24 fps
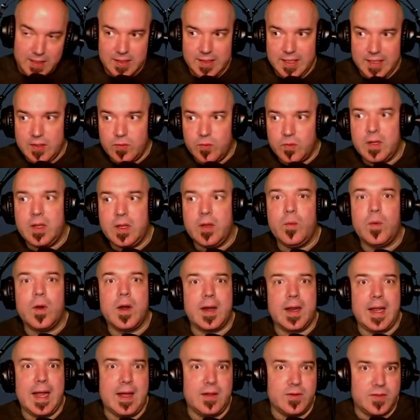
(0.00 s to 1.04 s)
Didn't really
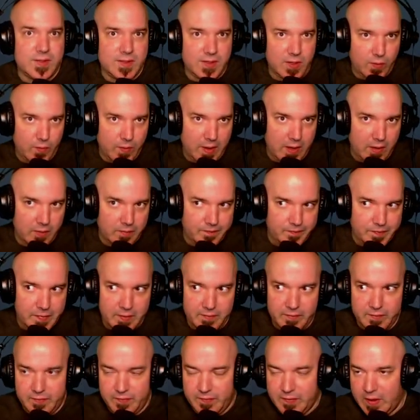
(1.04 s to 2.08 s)
work out so well.
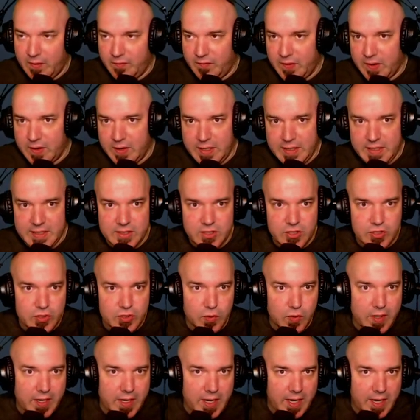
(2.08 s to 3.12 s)
It felt very
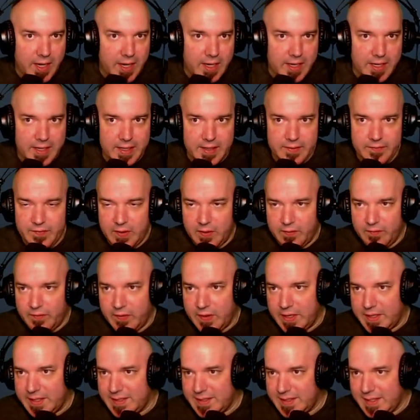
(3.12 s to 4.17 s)
disjointed. It felt
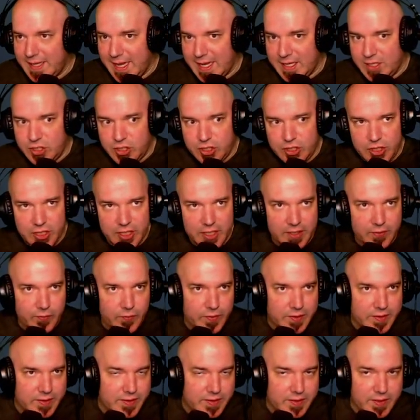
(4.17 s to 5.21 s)
very sketch. It
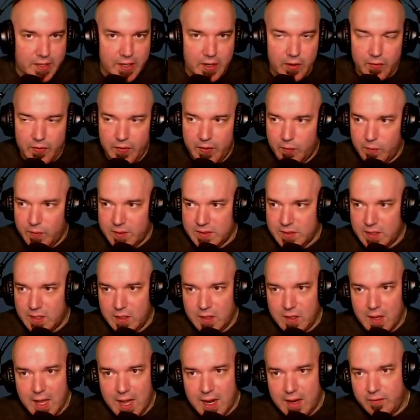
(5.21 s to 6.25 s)
was, you know, there wasn't a
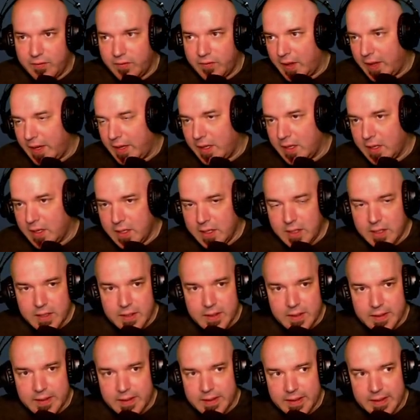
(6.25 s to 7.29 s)
lot of like
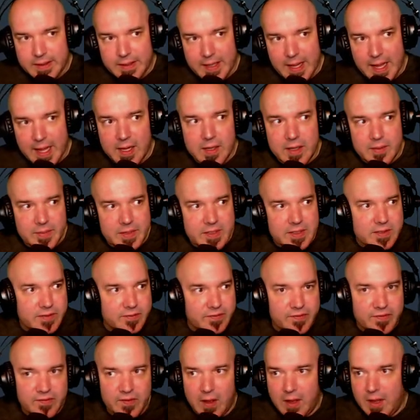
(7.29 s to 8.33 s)
uh, elements of
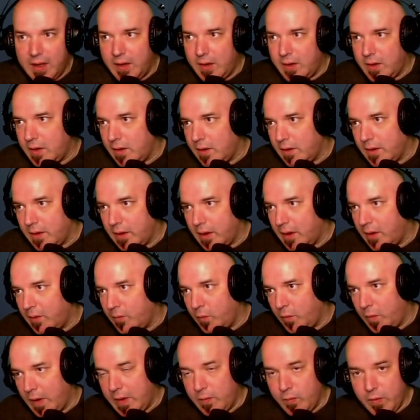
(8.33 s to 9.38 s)
fun uh,
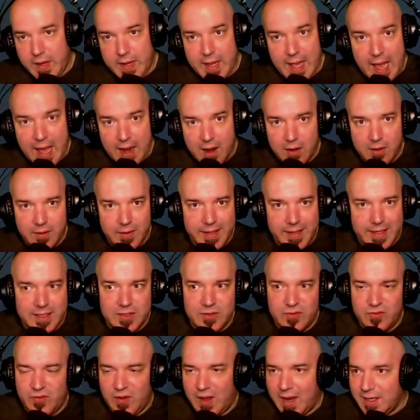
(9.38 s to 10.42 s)
when we got our
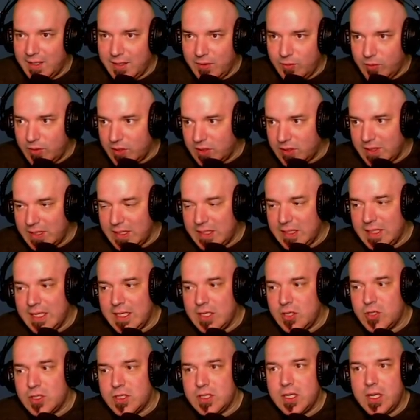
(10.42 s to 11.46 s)
legs finally with Elite
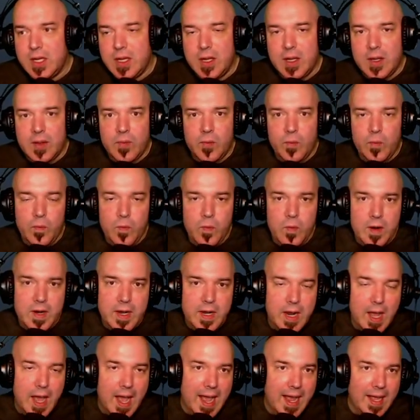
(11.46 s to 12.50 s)
Dangerous.
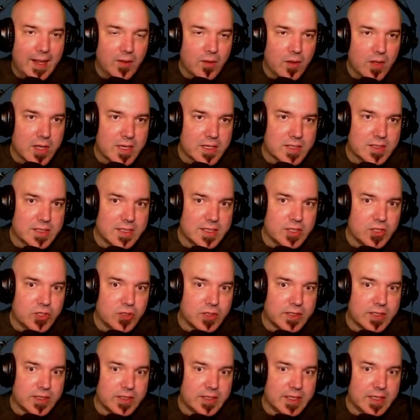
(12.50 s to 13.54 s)
When I lost
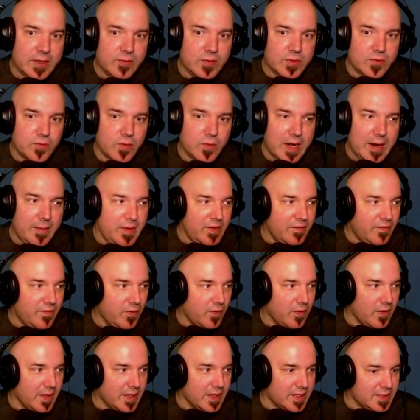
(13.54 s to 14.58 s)
interest, it was right
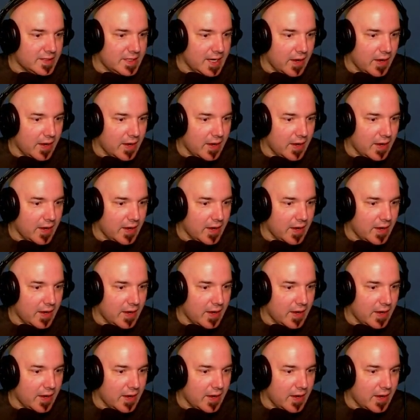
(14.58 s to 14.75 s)
before this.